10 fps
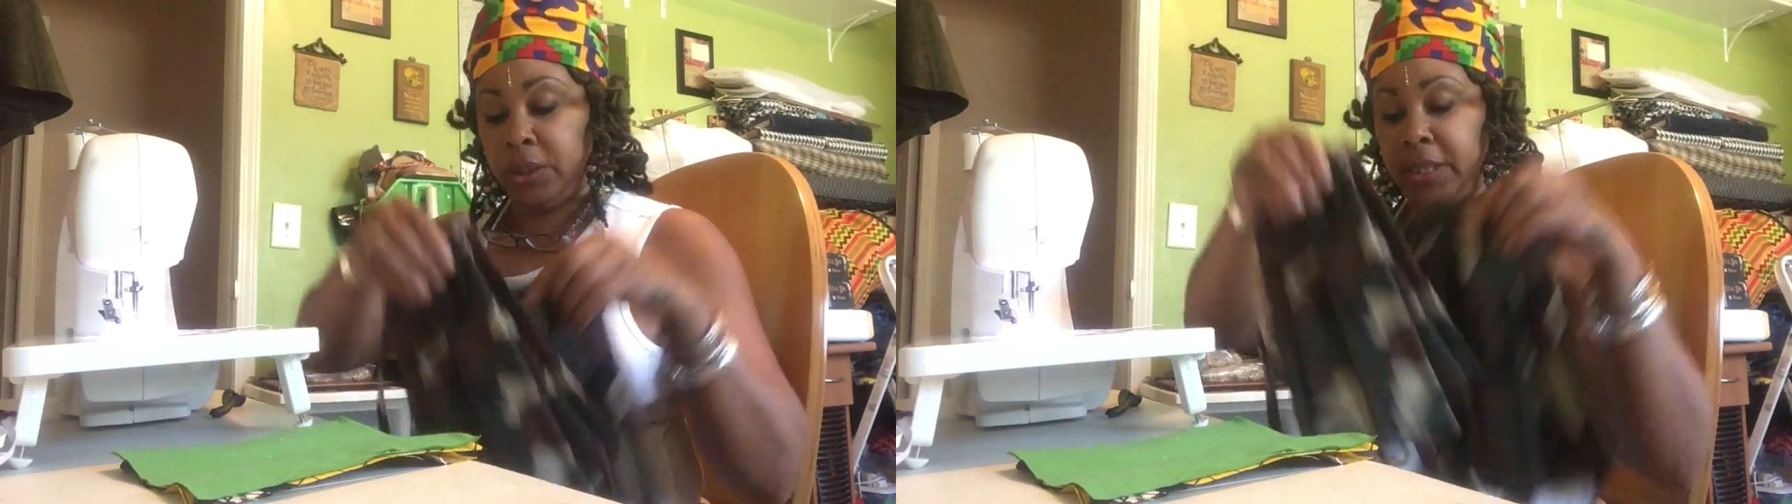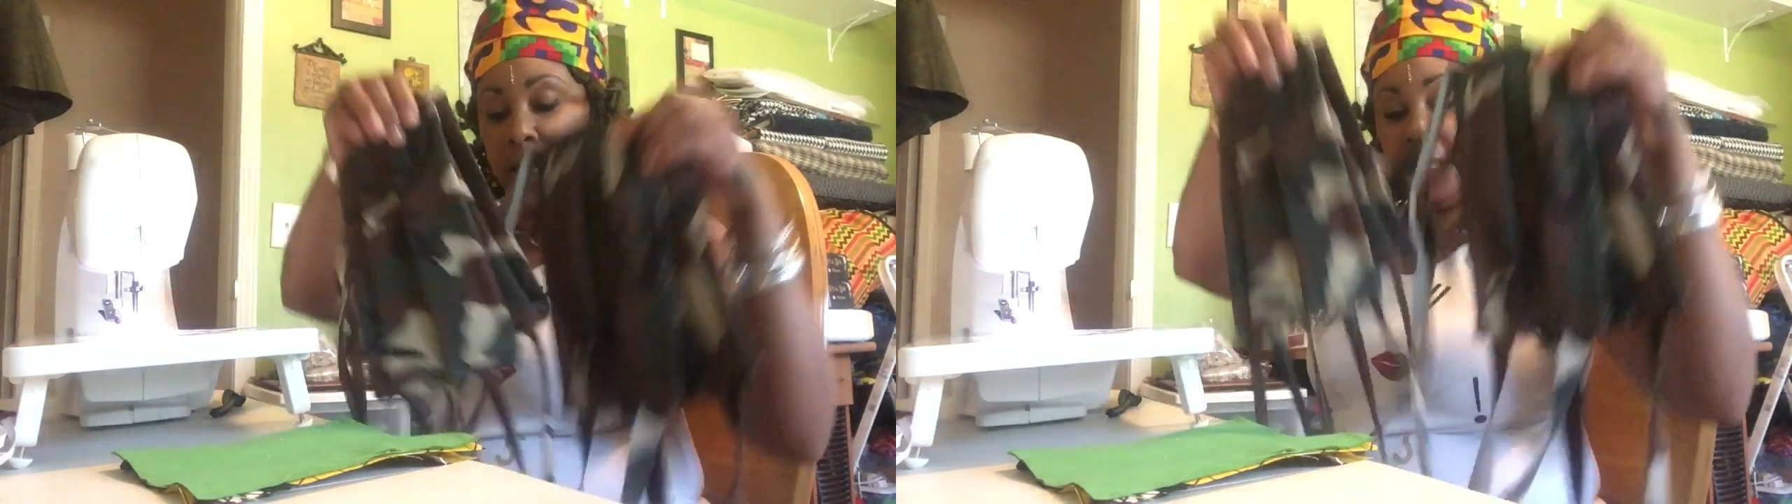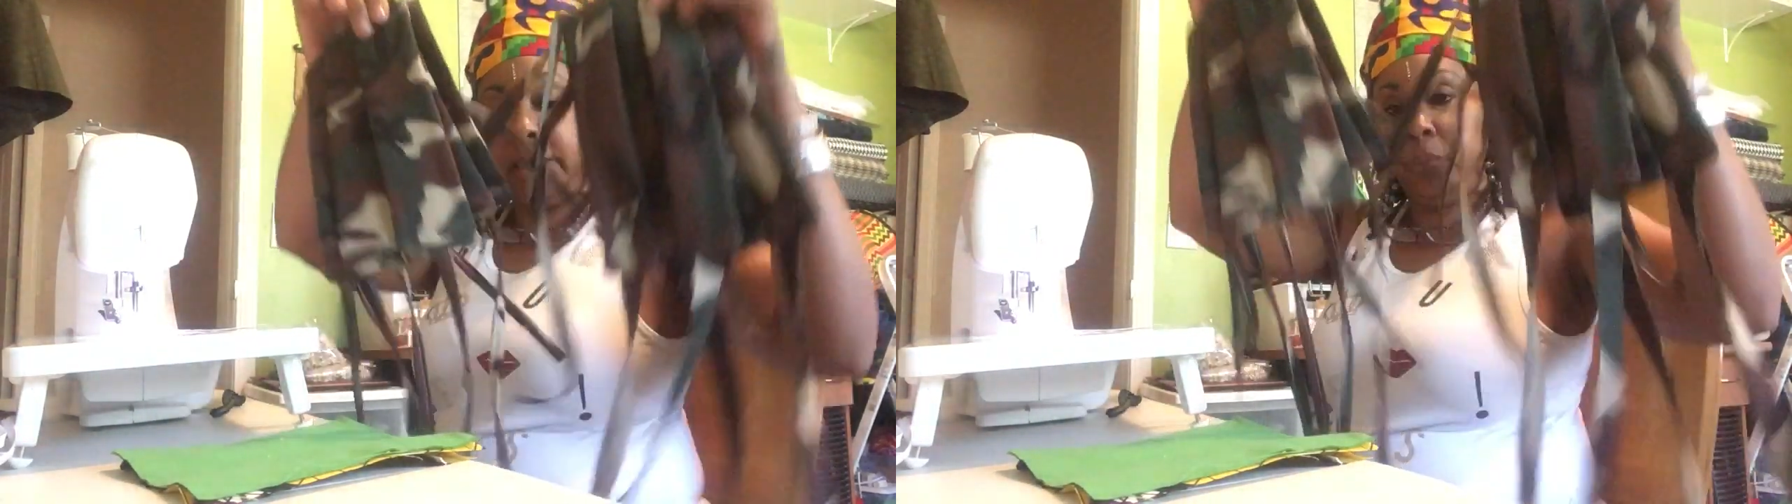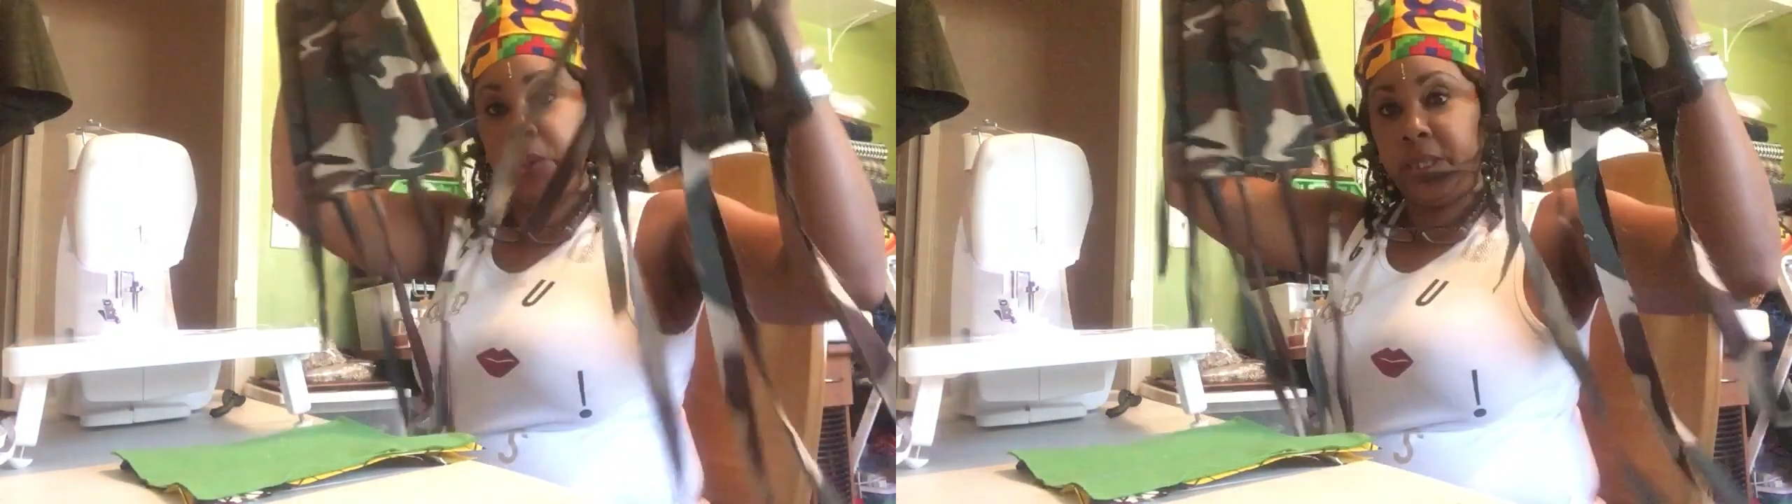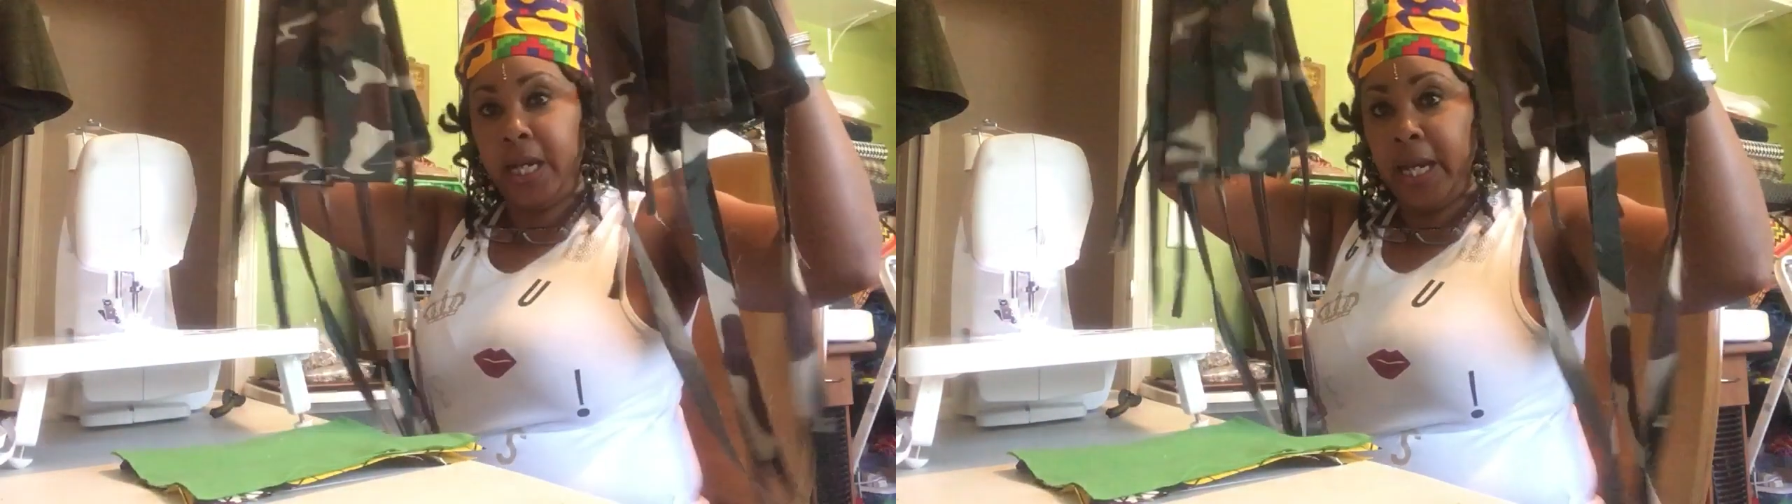that I did with
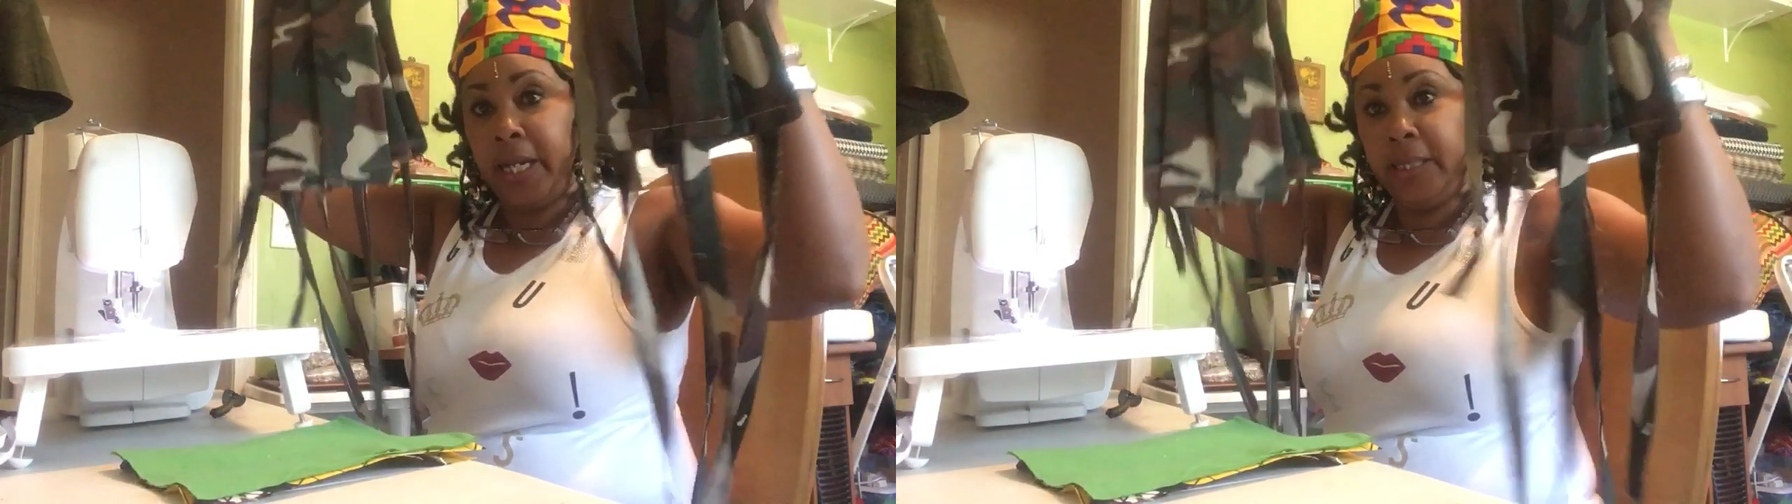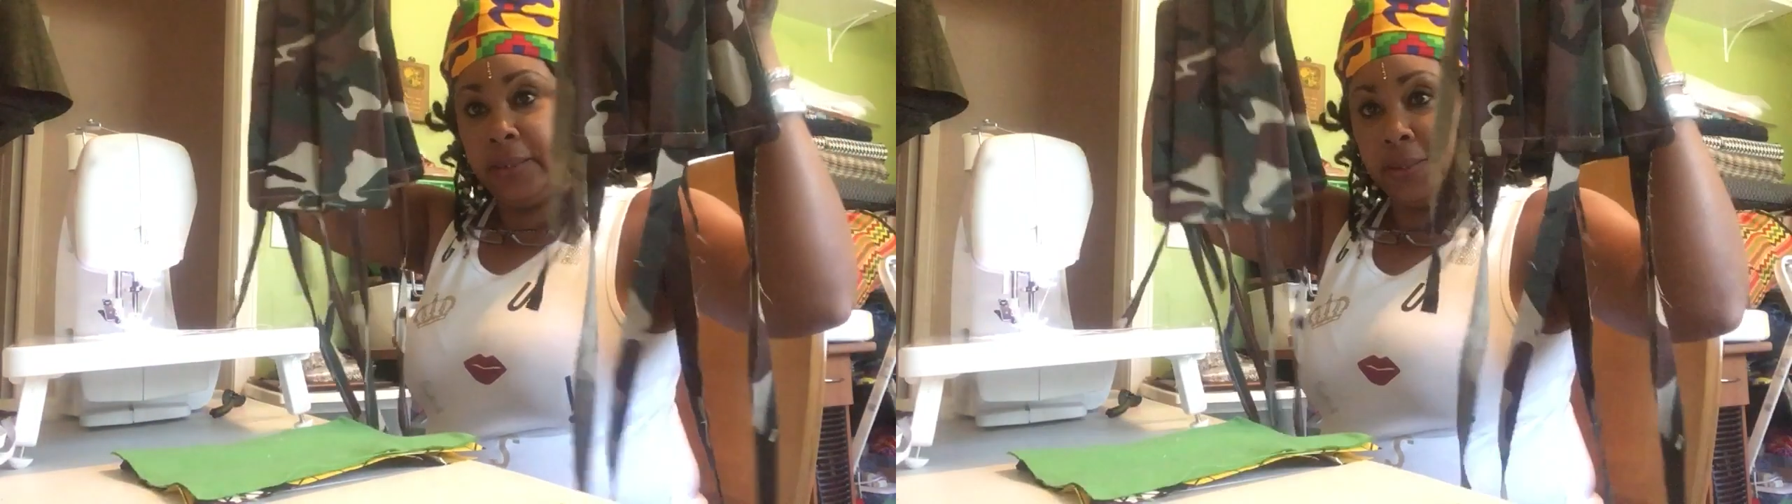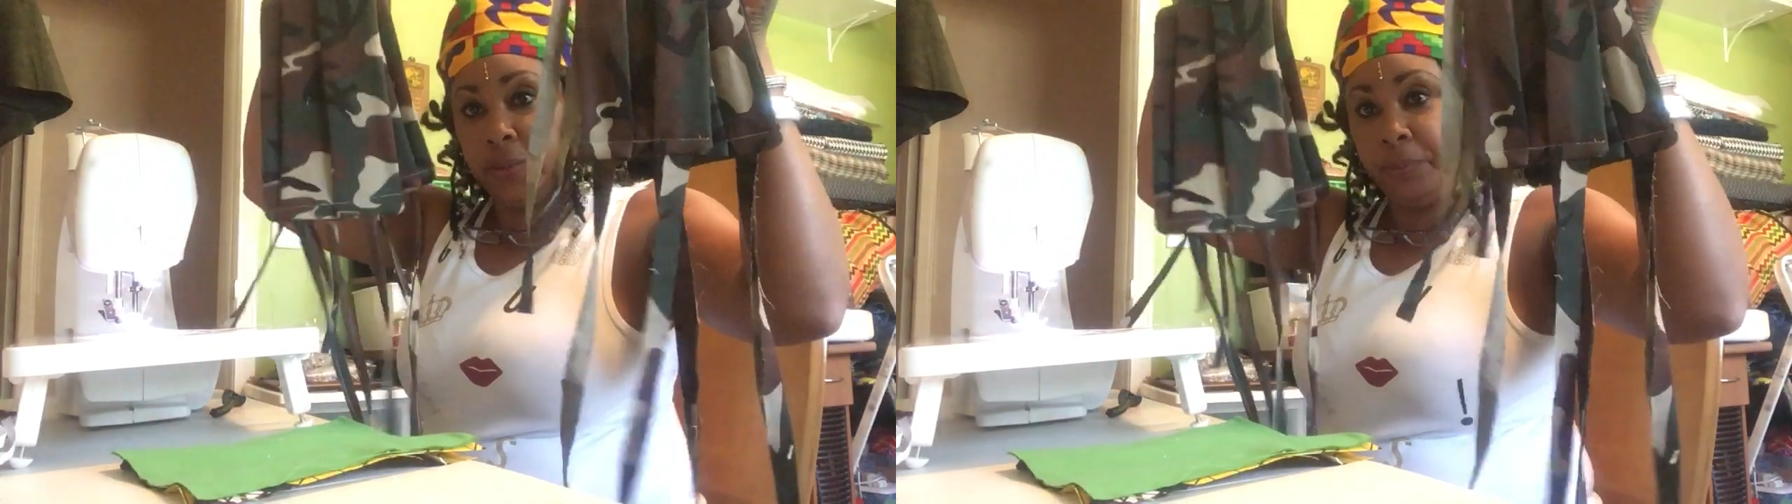ties.